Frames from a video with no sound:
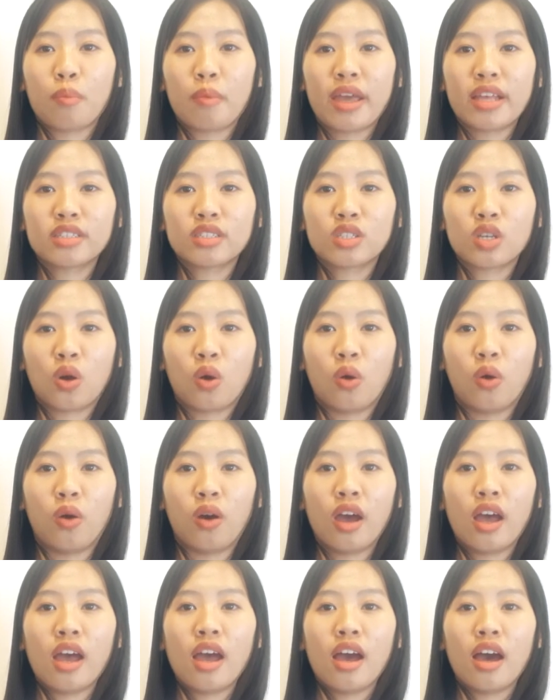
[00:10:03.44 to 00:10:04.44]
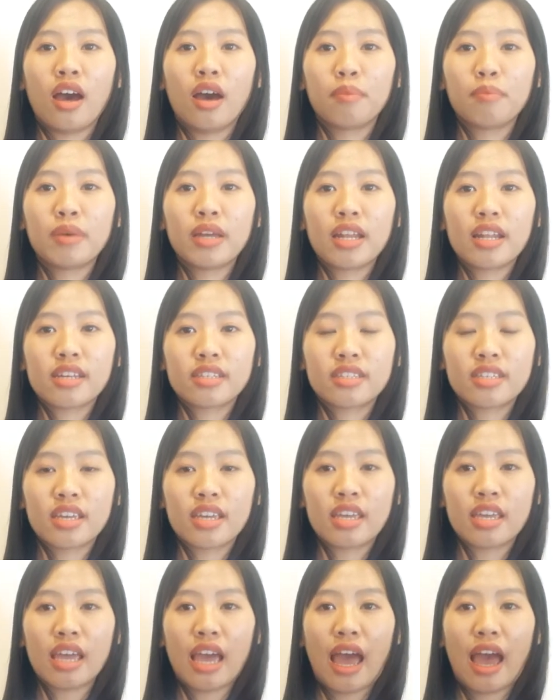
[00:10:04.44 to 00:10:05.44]
mental
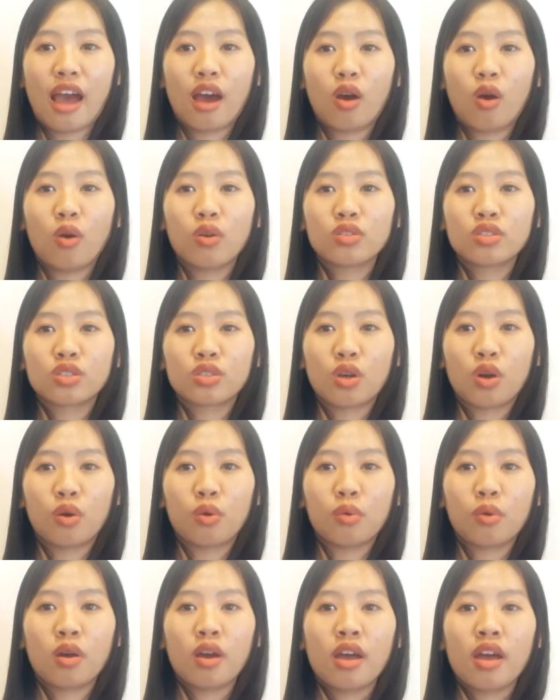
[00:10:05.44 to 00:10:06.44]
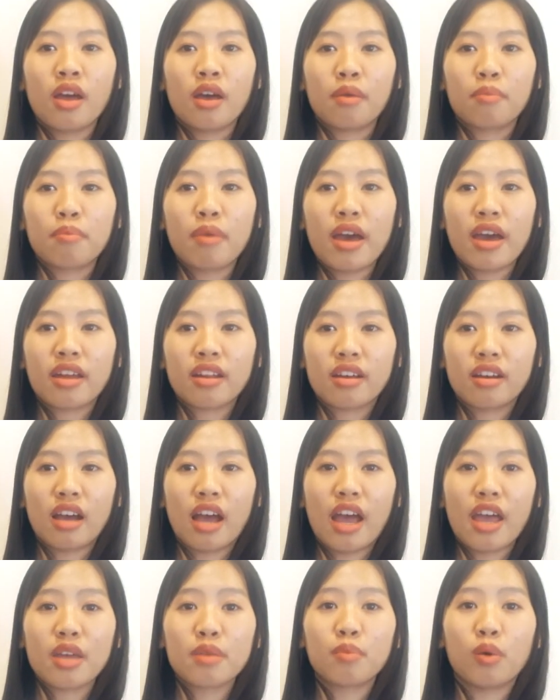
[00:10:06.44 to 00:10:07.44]
ability are also better
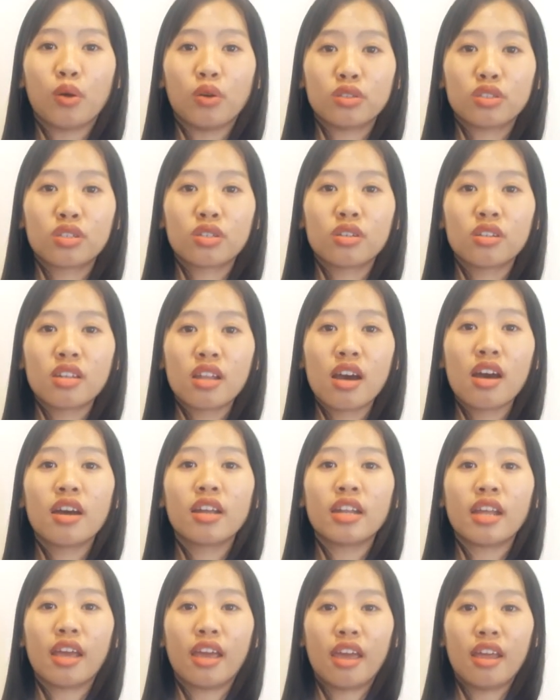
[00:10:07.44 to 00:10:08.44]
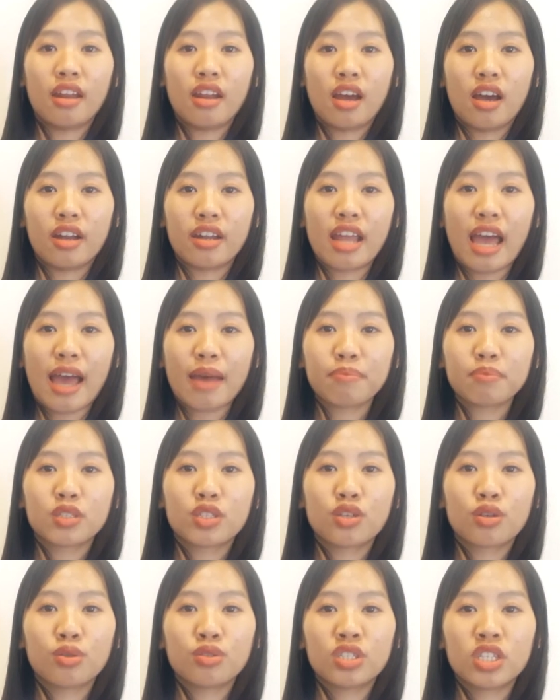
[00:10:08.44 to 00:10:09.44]
able to learn and adapt
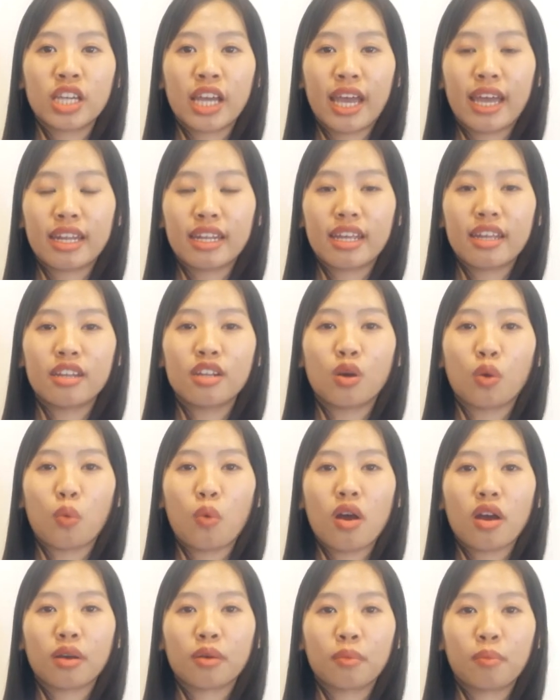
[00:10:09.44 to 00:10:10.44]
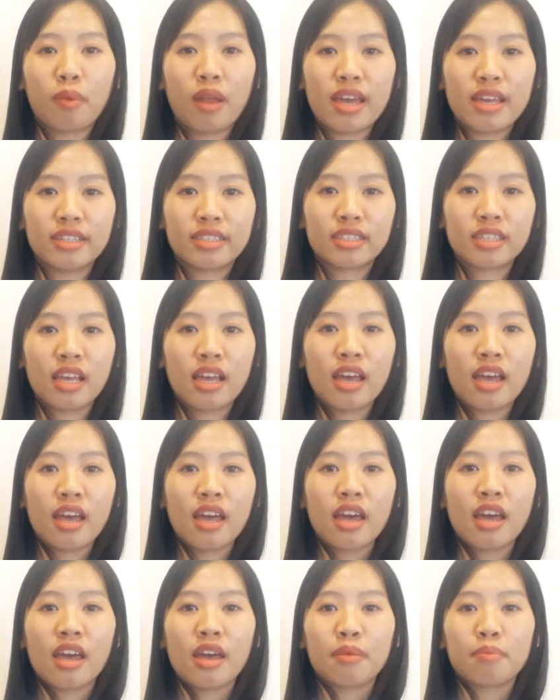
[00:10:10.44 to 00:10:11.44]
to change in the workplace.
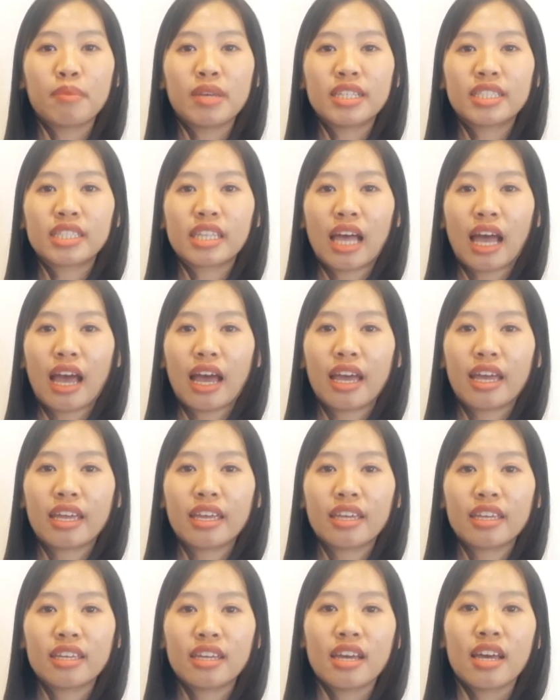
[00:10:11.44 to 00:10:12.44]
Besides